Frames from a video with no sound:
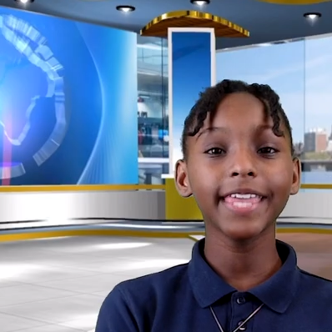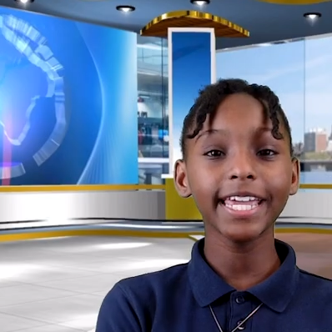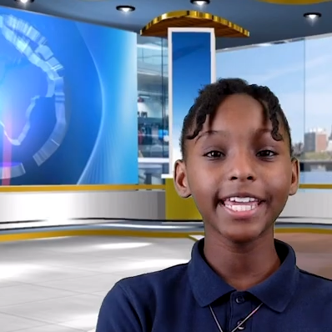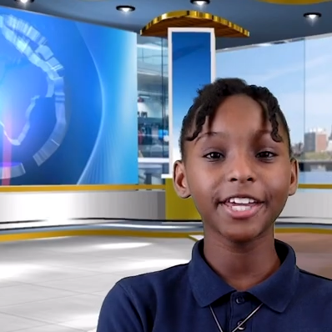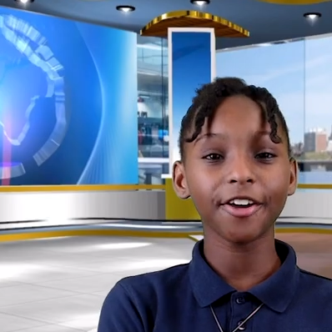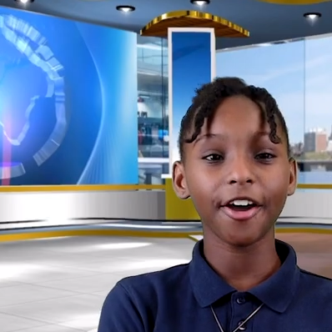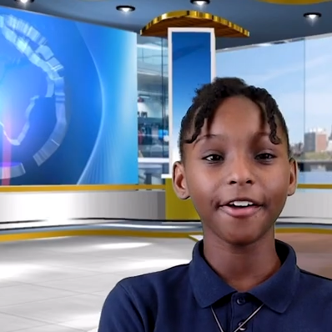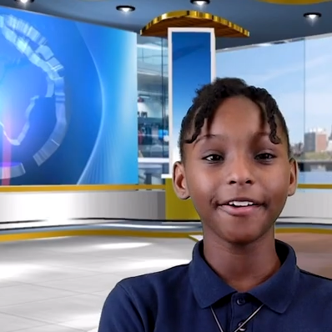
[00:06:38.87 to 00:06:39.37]

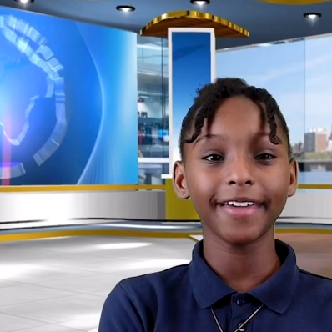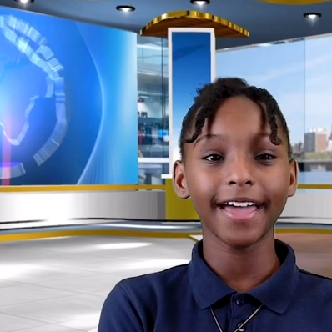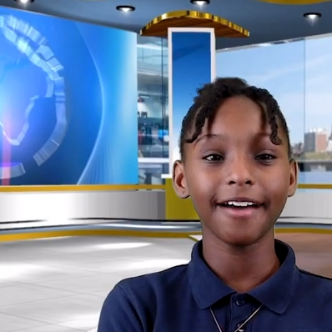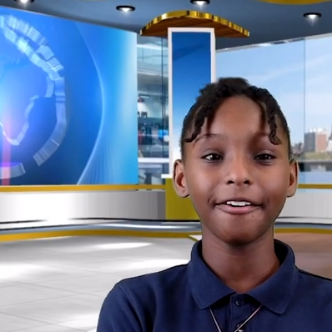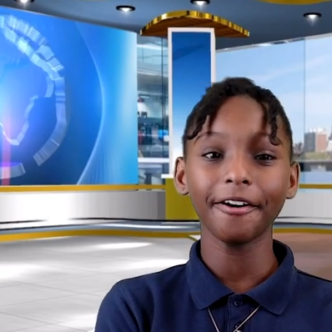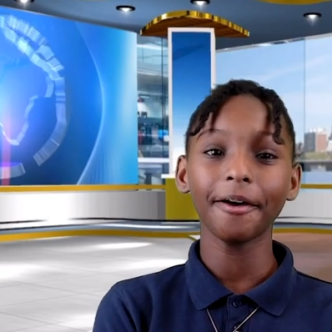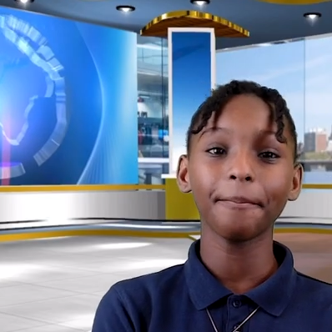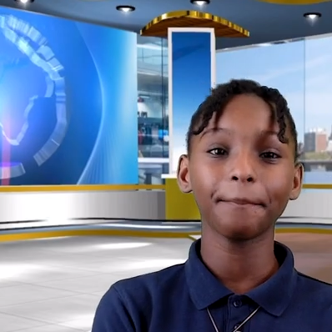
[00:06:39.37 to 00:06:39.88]
Thank you,
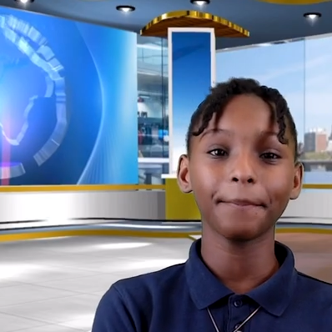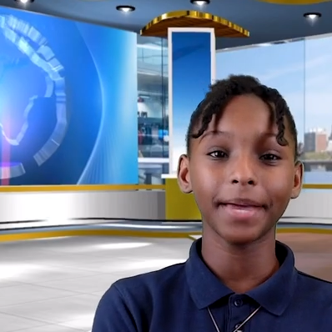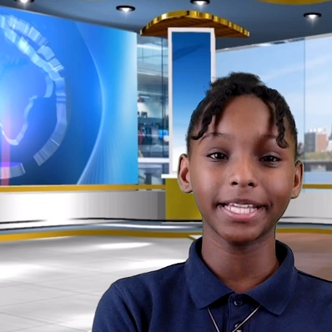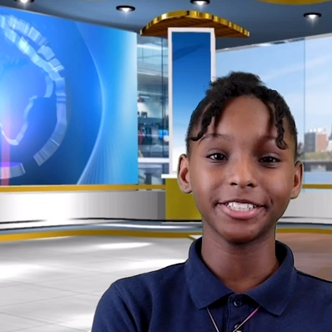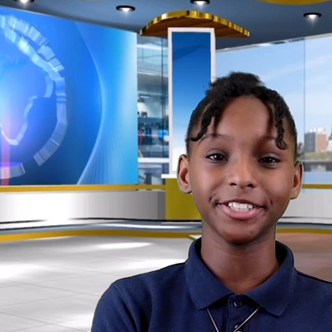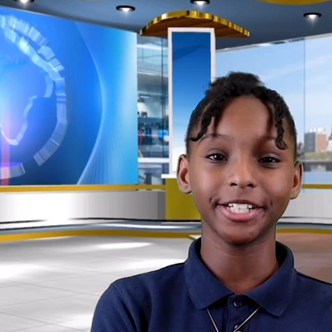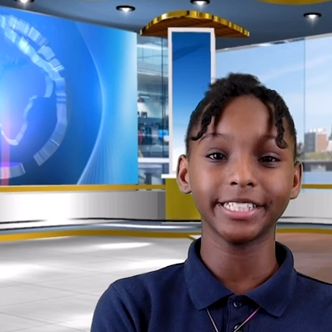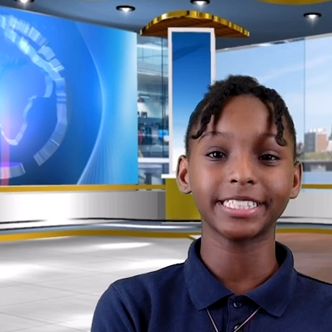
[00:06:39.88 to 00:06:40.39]
Ariel.
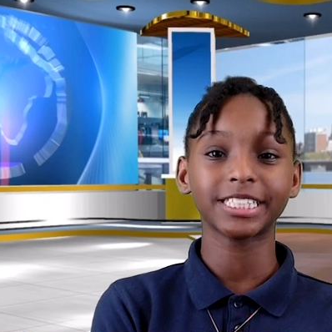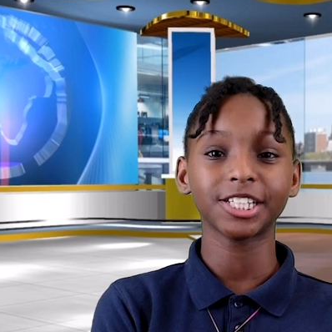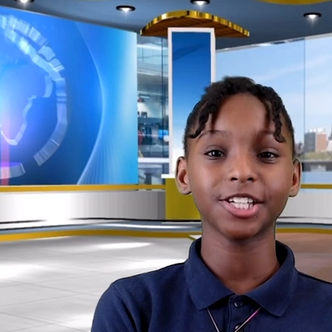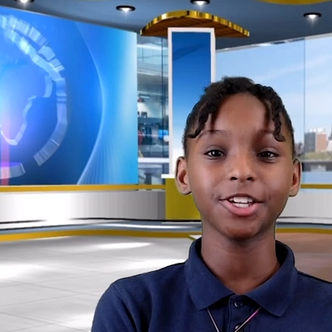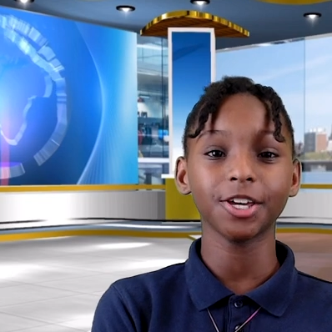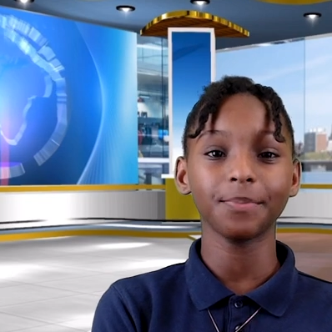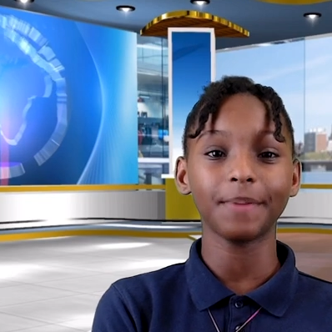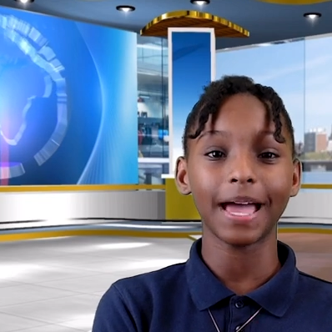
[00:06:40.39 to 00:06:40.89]
Patriots,
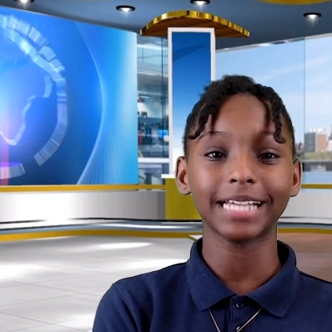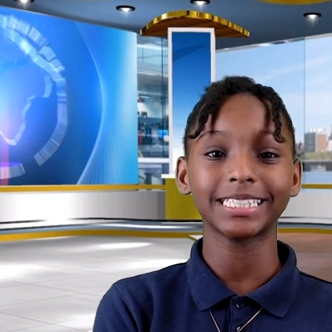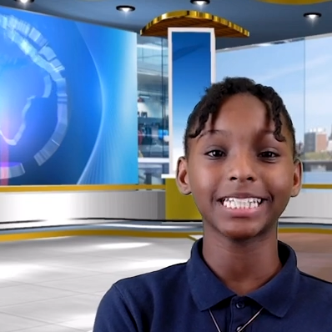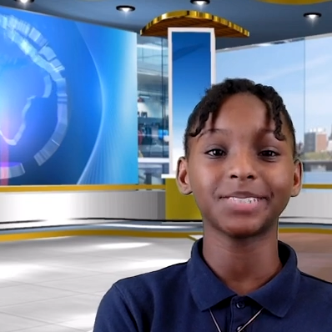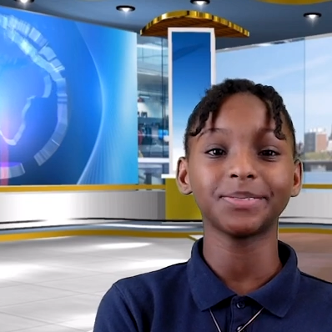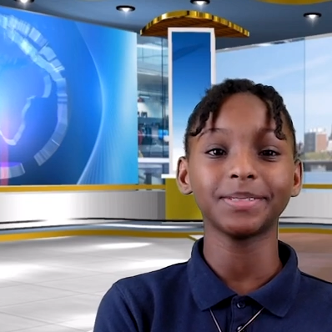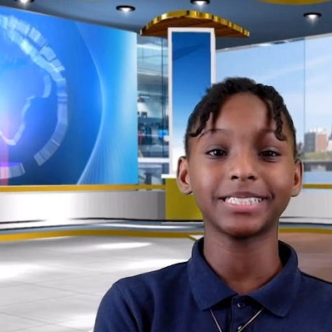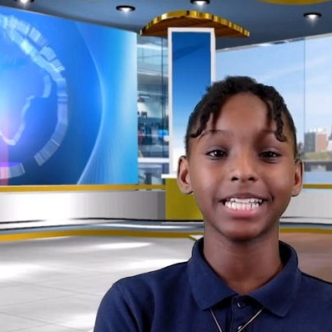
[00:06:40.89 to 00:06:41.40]
here at PATS
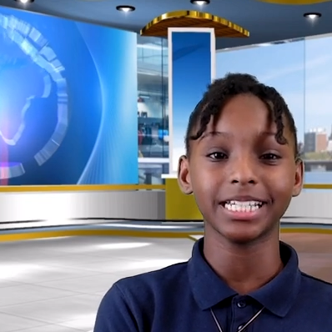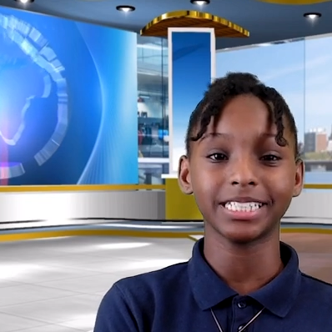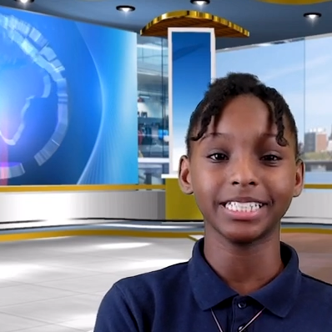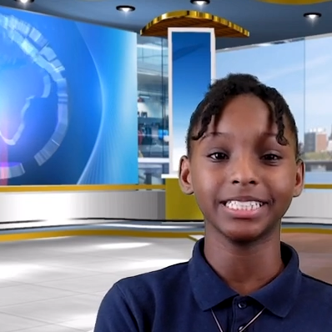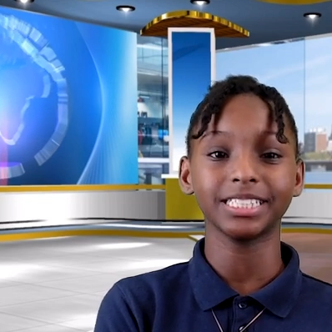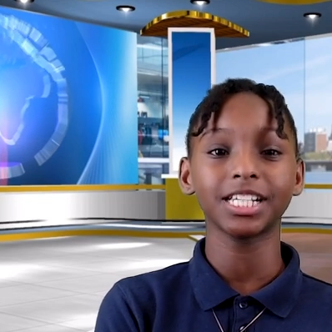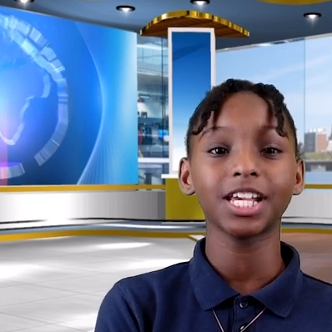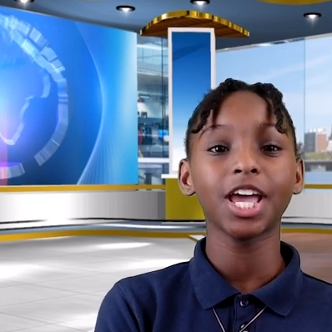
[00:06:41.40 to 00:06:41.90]

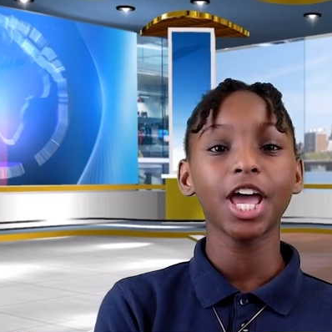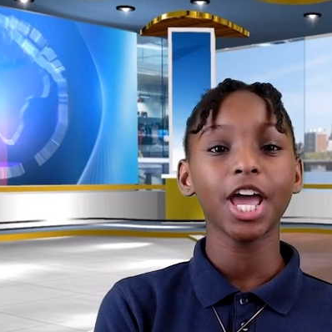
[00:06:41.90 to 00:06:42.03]
Expectations.